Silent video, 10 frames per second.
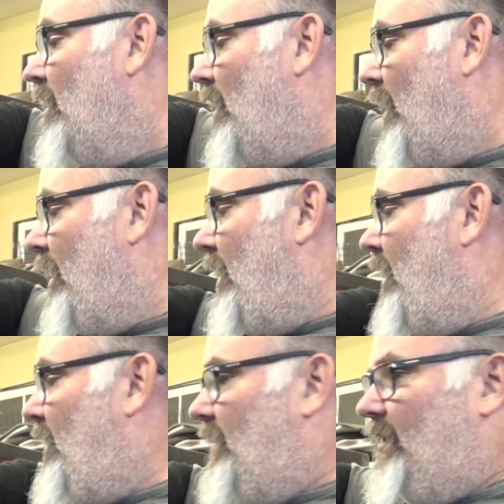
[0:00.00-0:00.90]

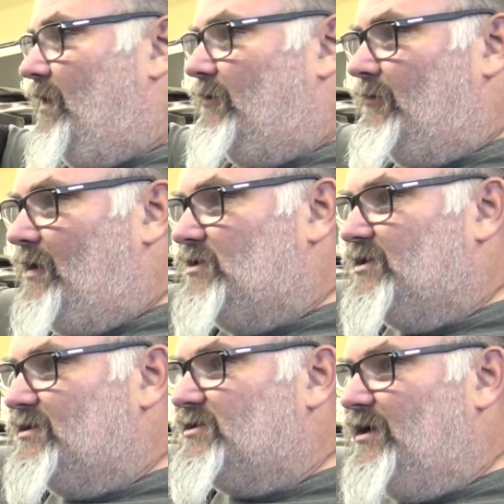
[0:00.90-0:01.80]
And now, as you
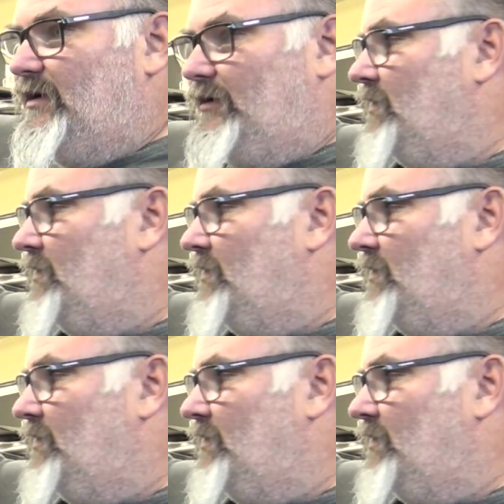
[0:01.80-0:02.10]
can see,